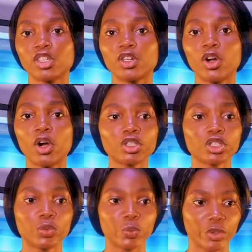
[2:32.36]
the
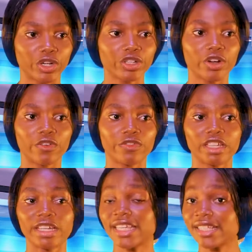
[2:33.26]
cultured world of
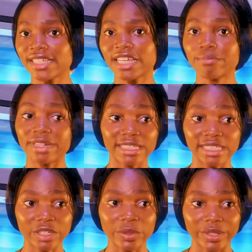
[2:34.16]
the Eastern
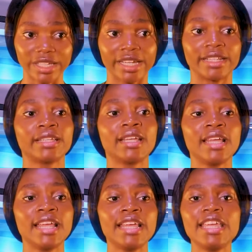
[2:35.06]
Mediterranean.
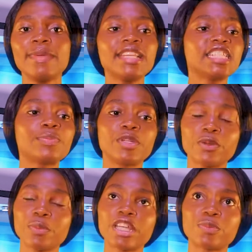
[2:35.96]
He made his
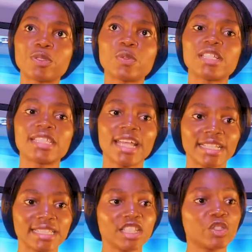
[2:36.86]
pilgrimage between
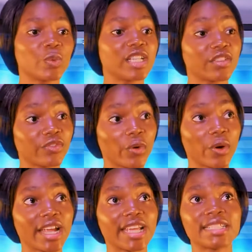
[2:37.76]

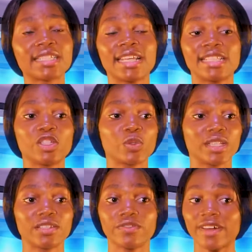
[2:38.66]
1324 and
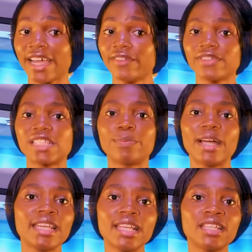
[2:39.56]
1325,
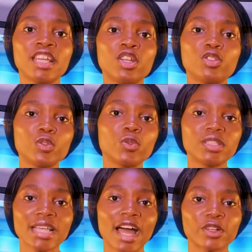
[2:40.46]
spanning
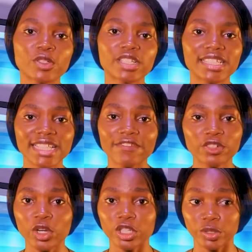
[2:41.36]

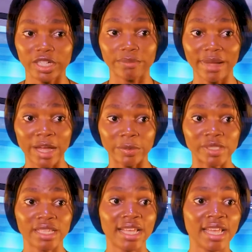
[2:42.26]
2,700
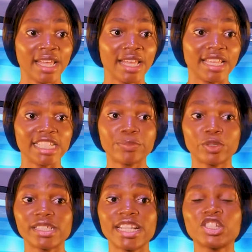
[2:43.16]
miles. His
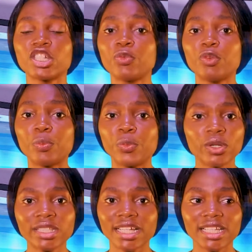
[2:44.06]
procession
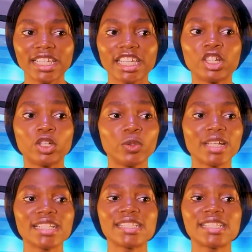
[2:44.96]
reportedly included